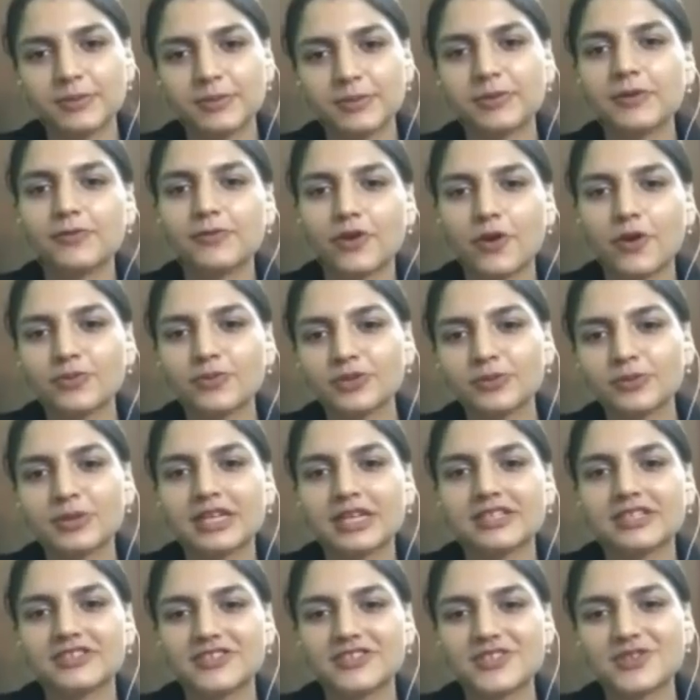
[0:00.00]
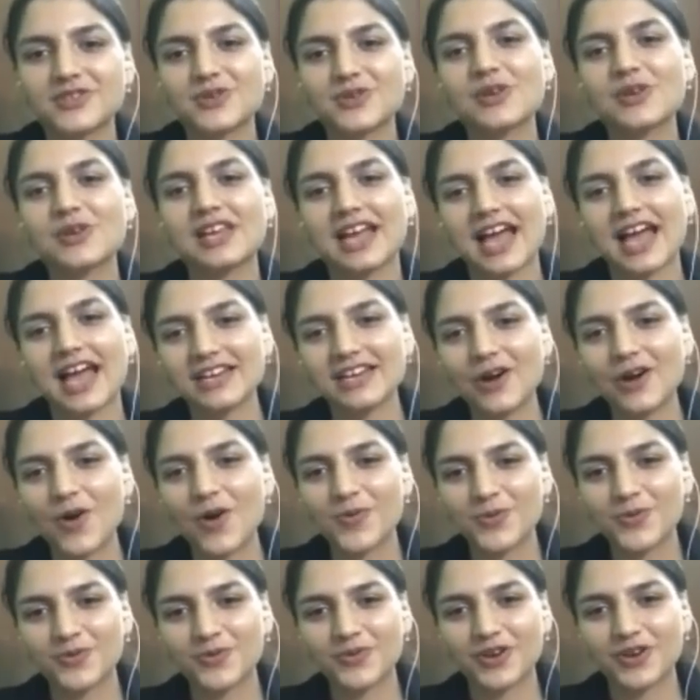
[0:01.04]
people from the military school can
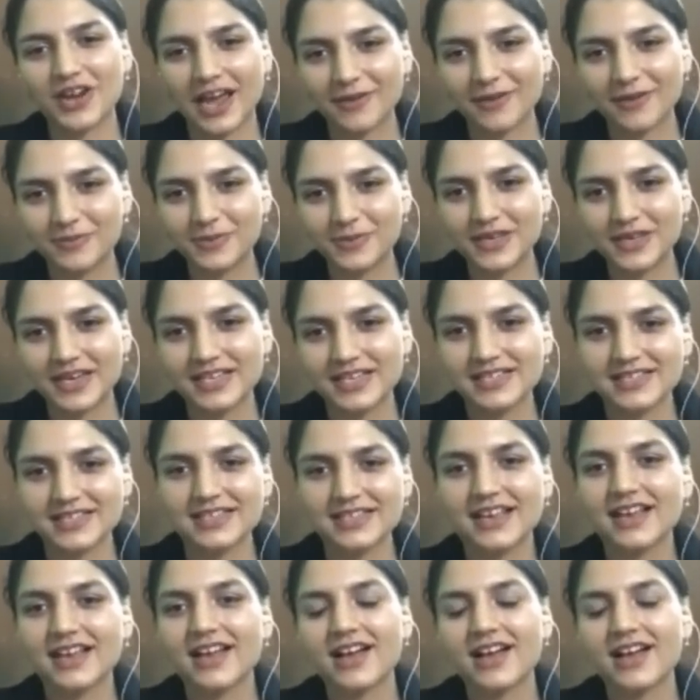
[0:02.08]
opt for IPS,